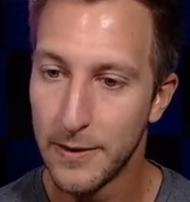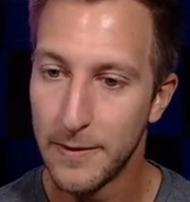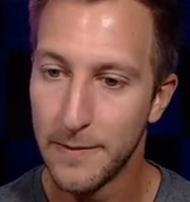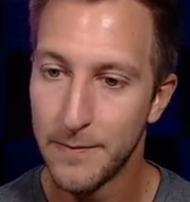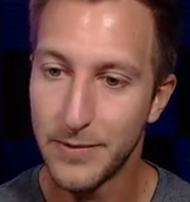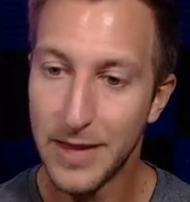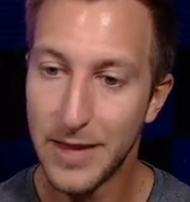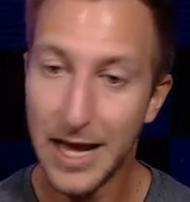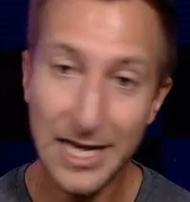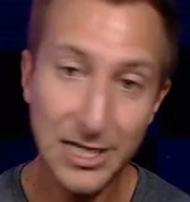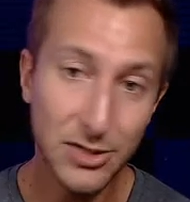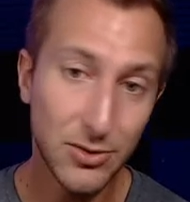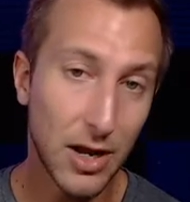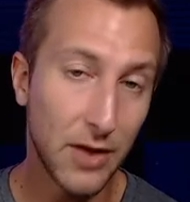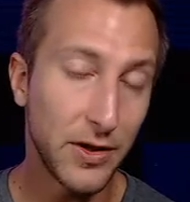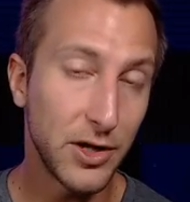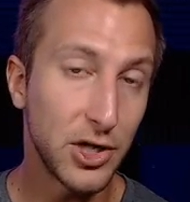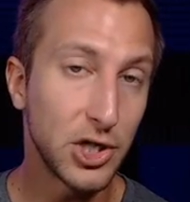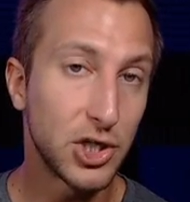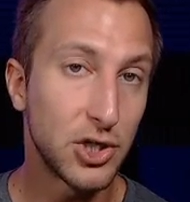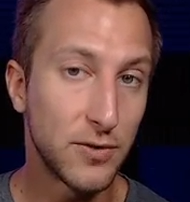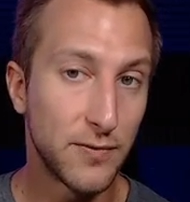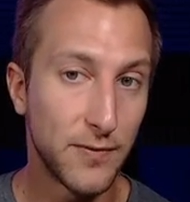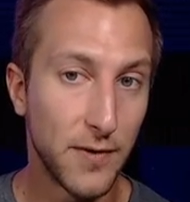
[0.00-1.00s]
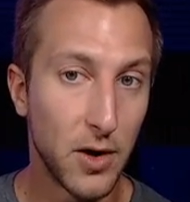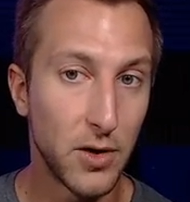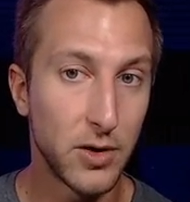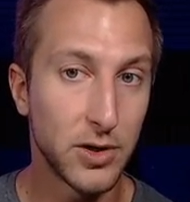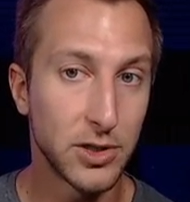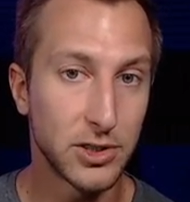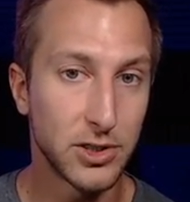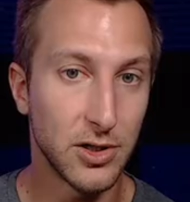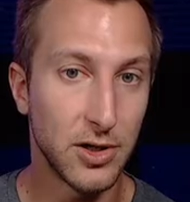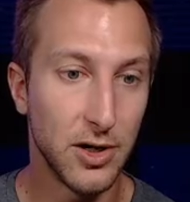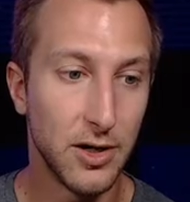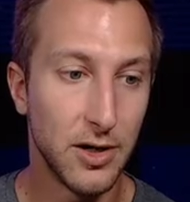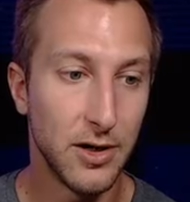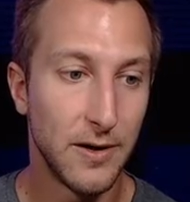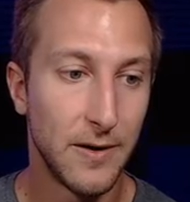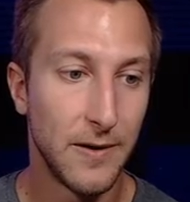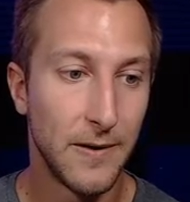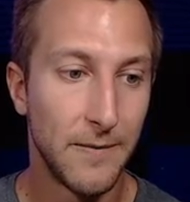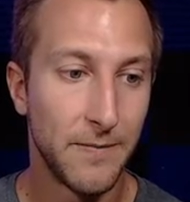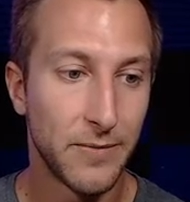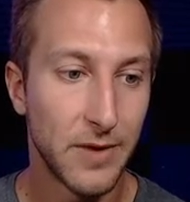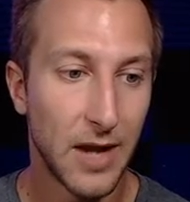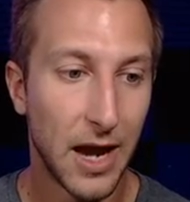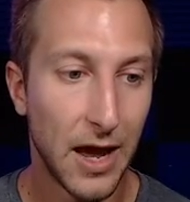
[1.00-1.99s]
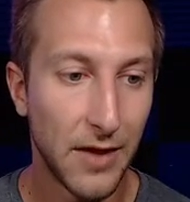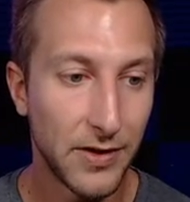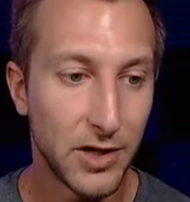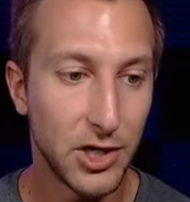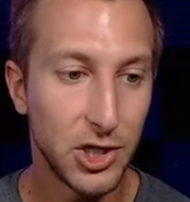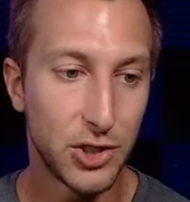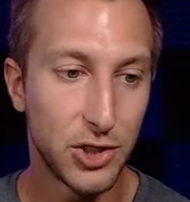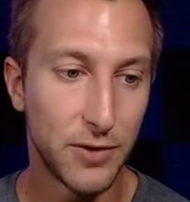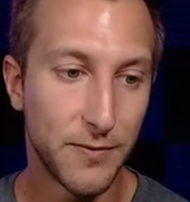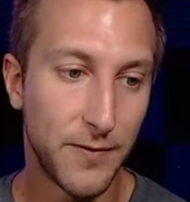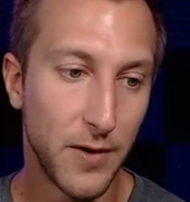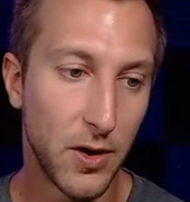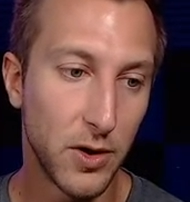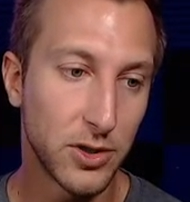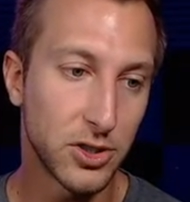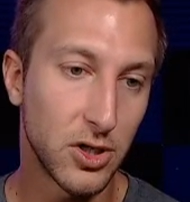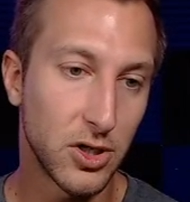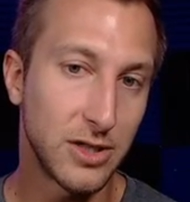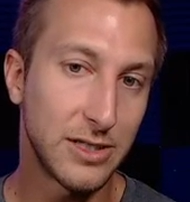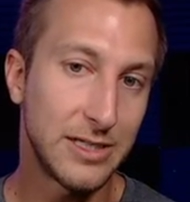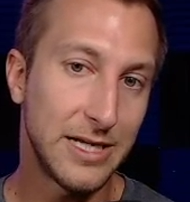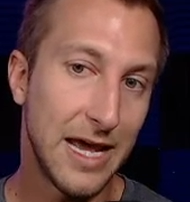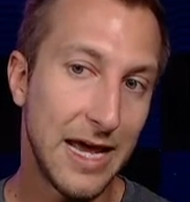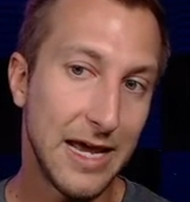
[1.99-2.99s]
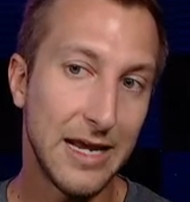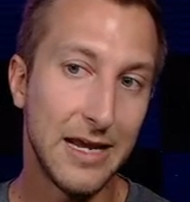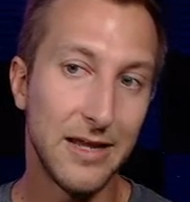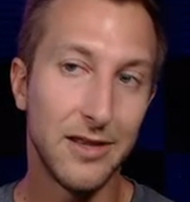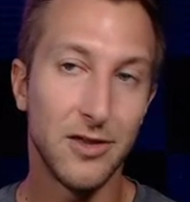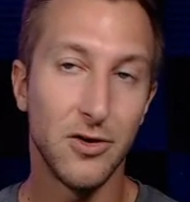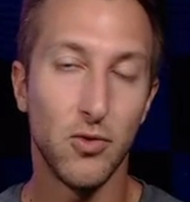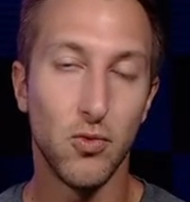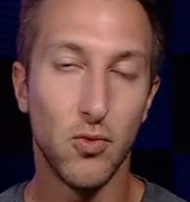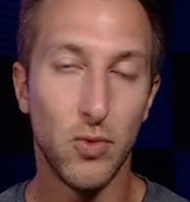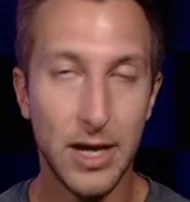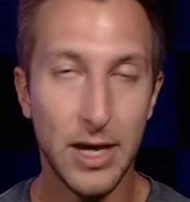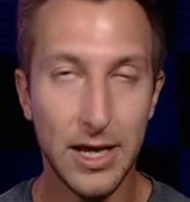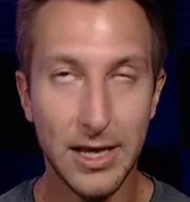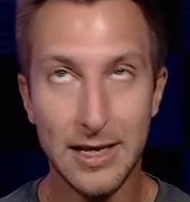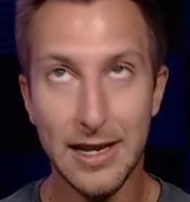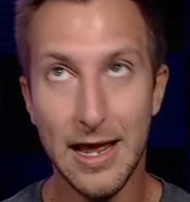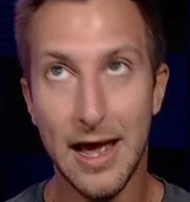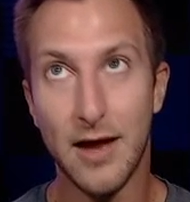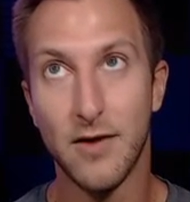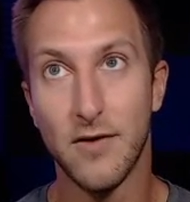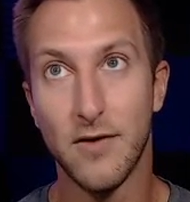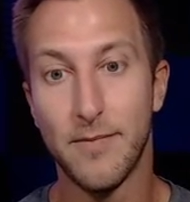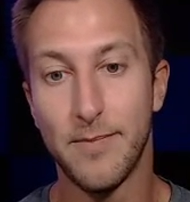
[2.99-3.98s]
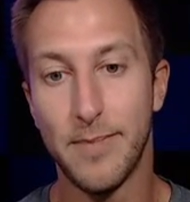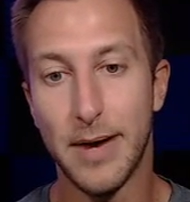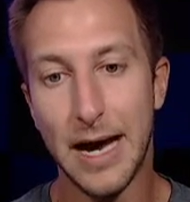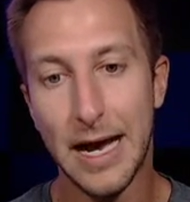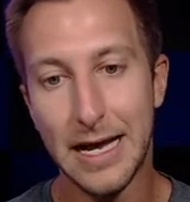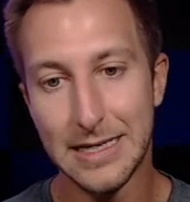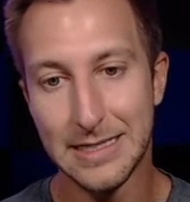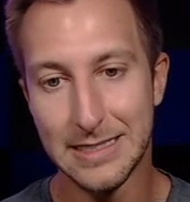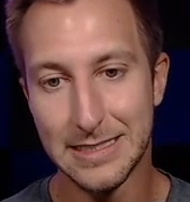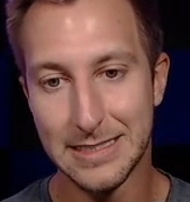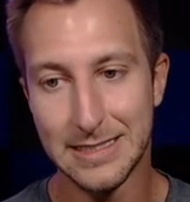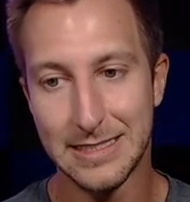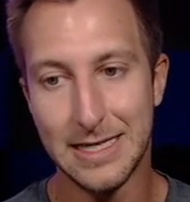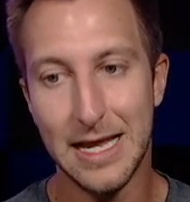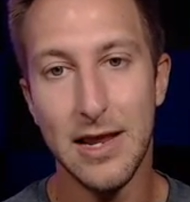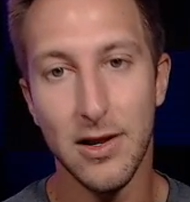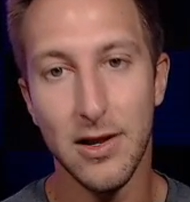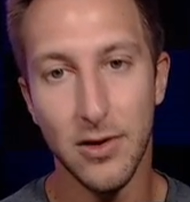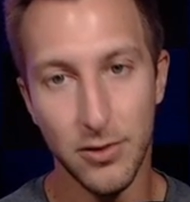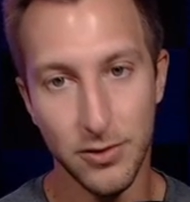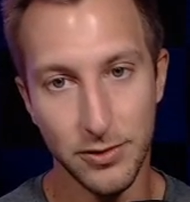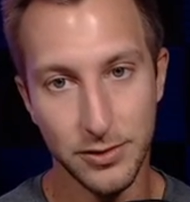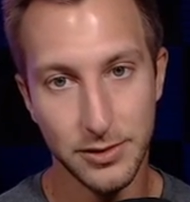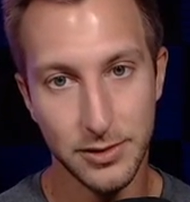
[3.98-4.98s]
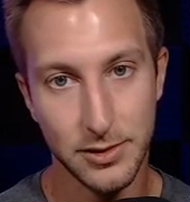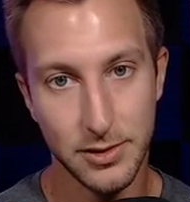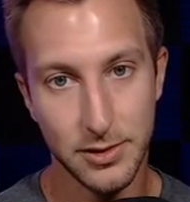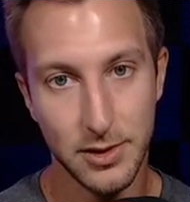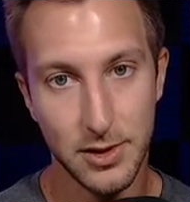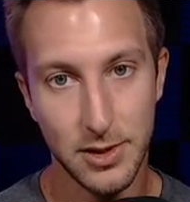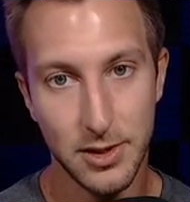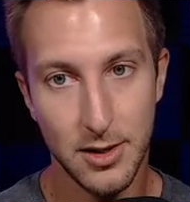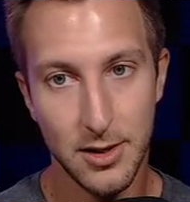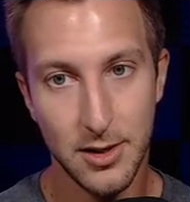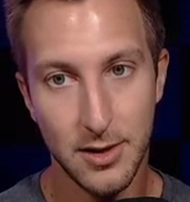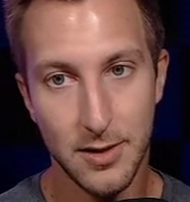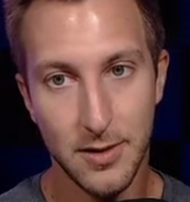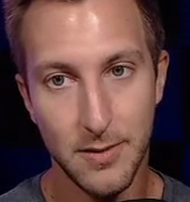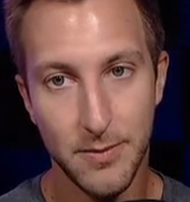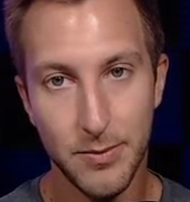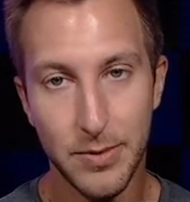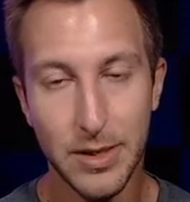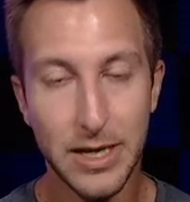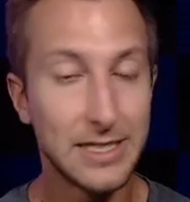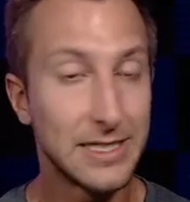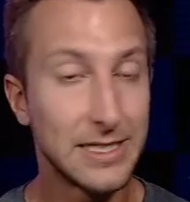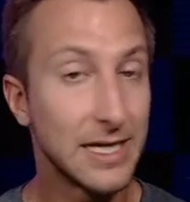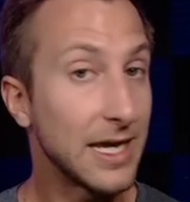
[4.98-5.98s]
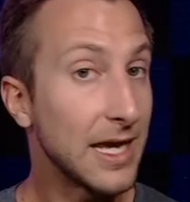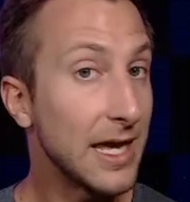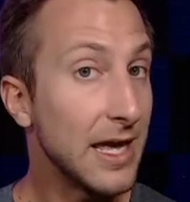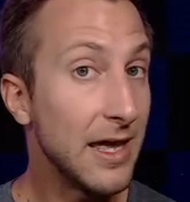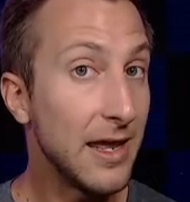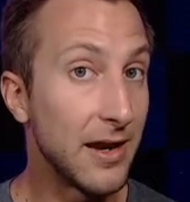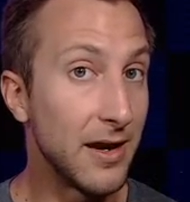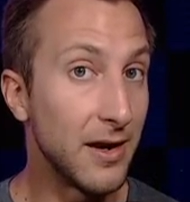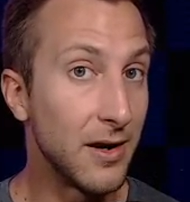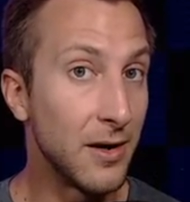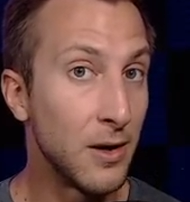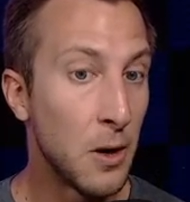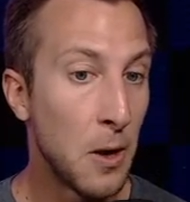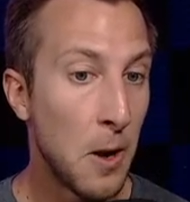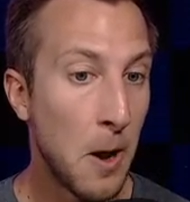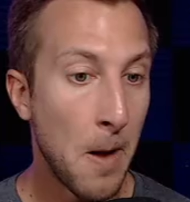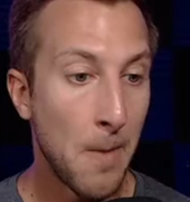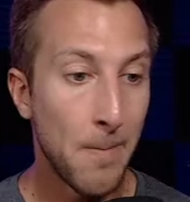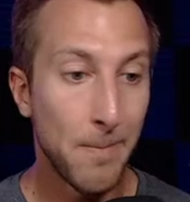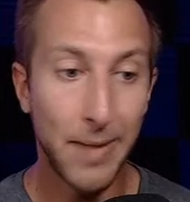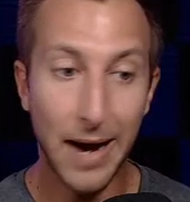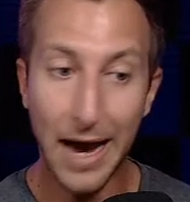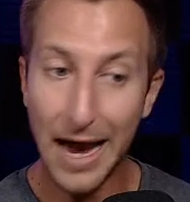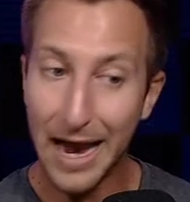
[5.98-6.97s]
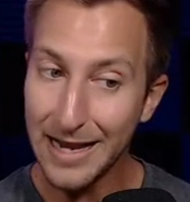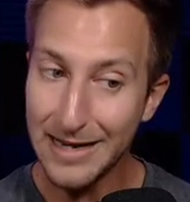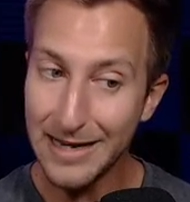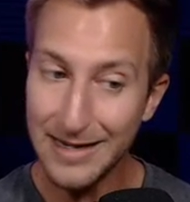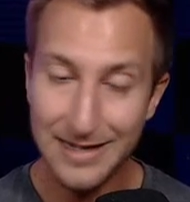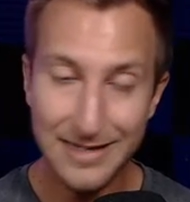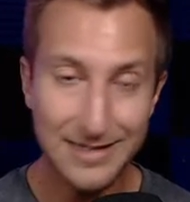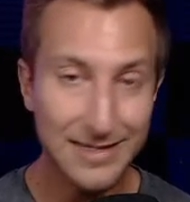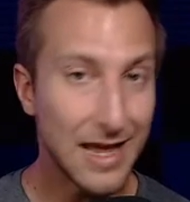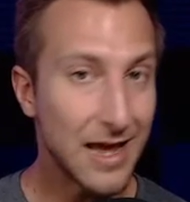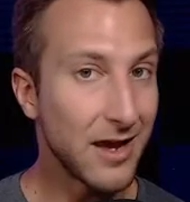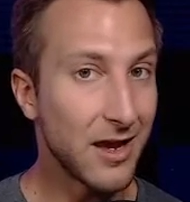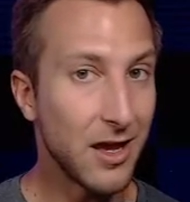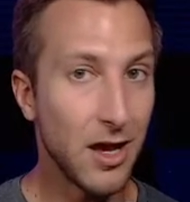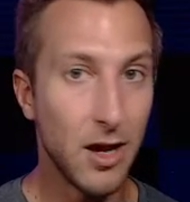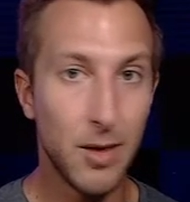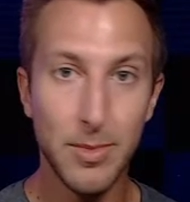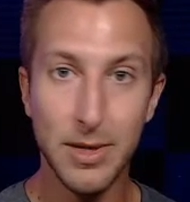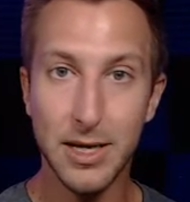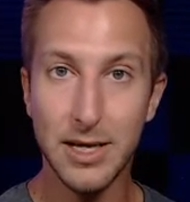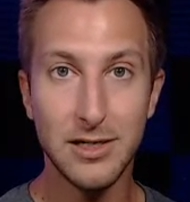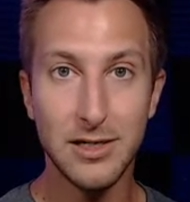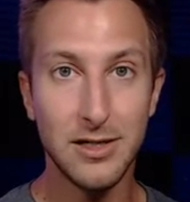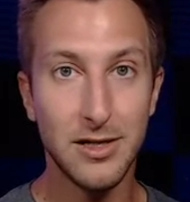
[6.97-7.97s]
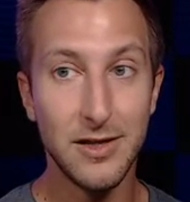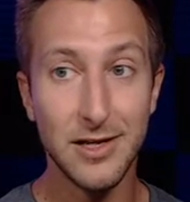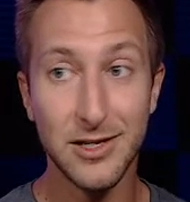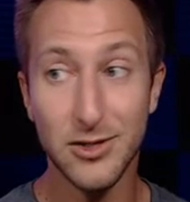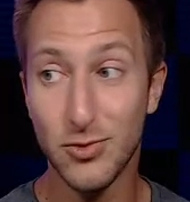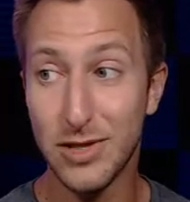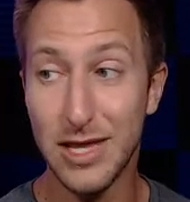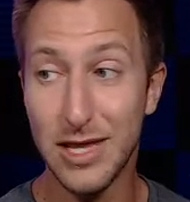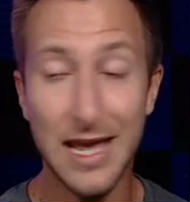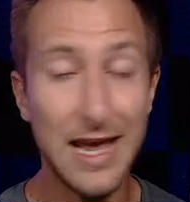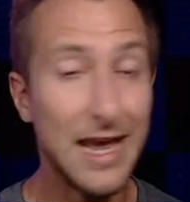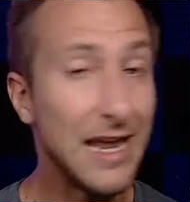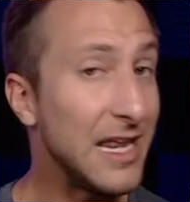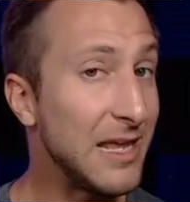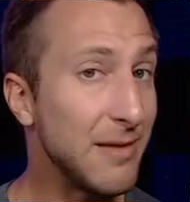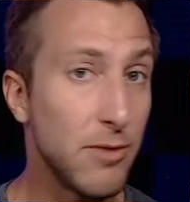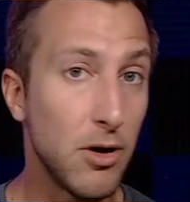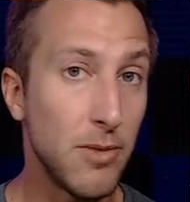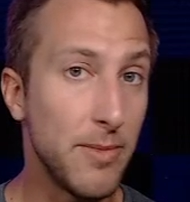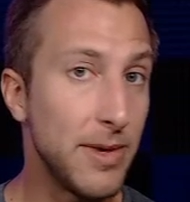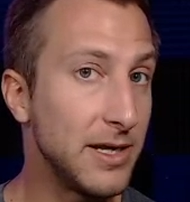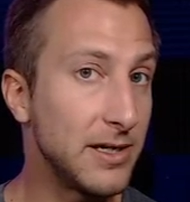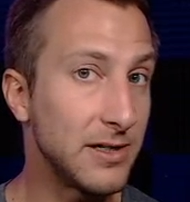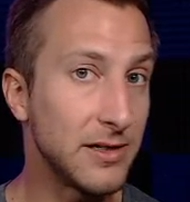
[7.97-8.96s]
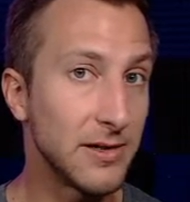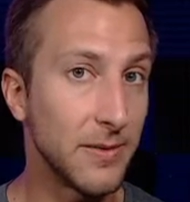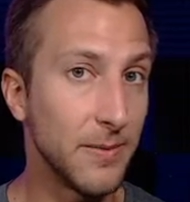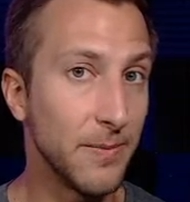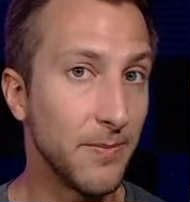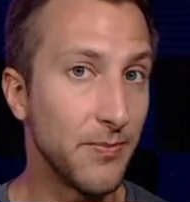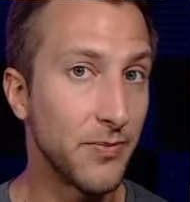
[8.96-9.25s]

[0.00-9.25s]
That's what I think you should focus on. I think you should focus on taking the wind out of Biden's sails, because again, Biden is not coming into this with any momentum.